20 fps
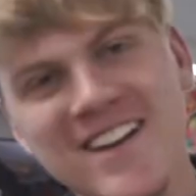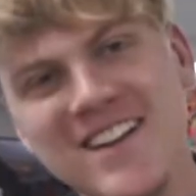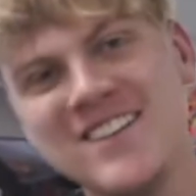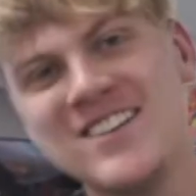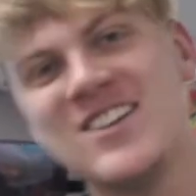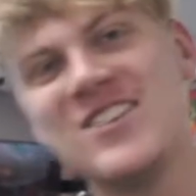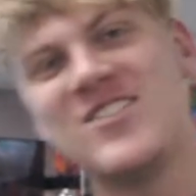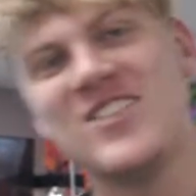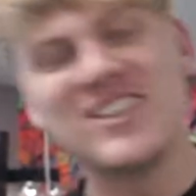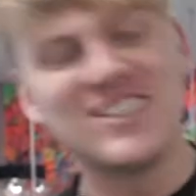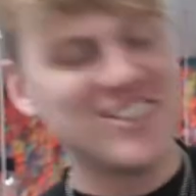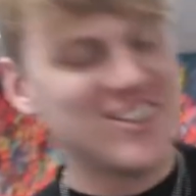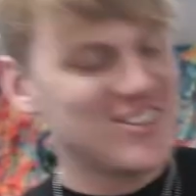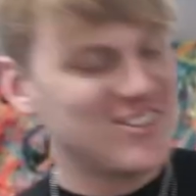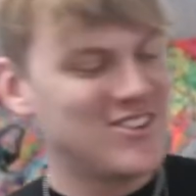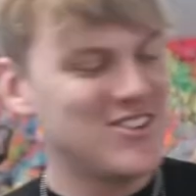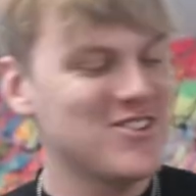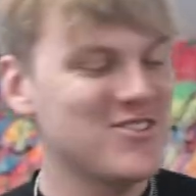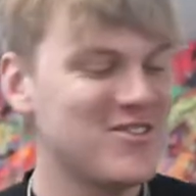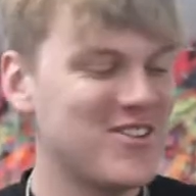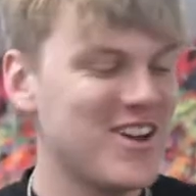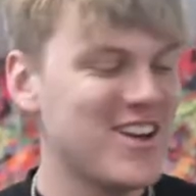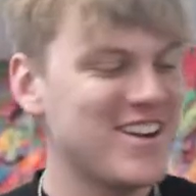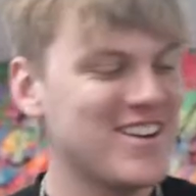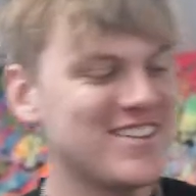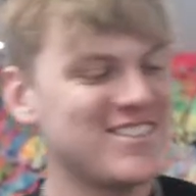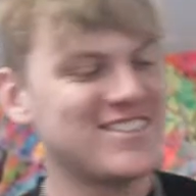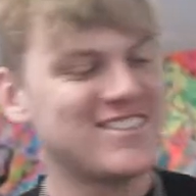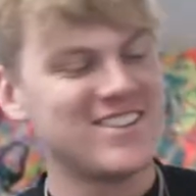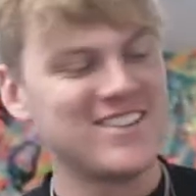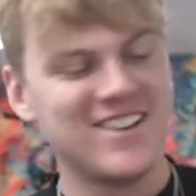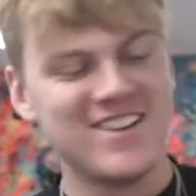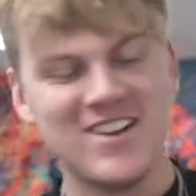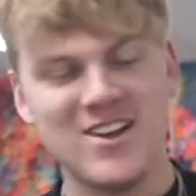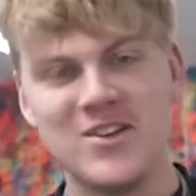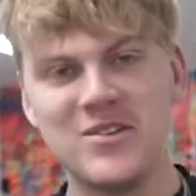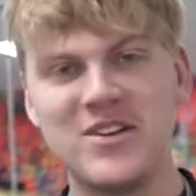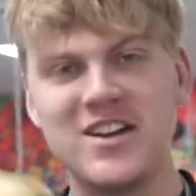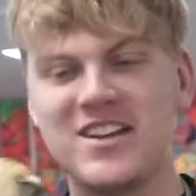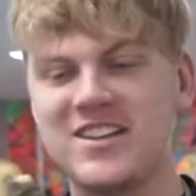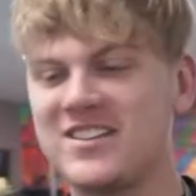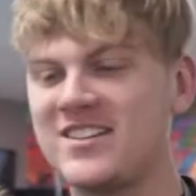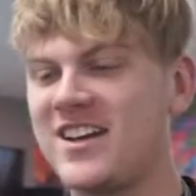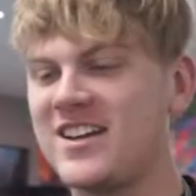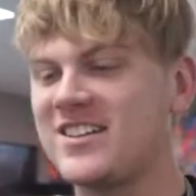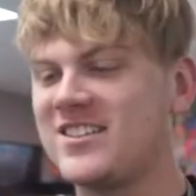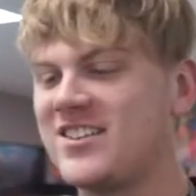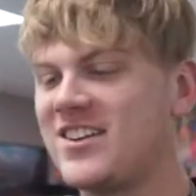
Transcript: Just picked up two pairs. We got a size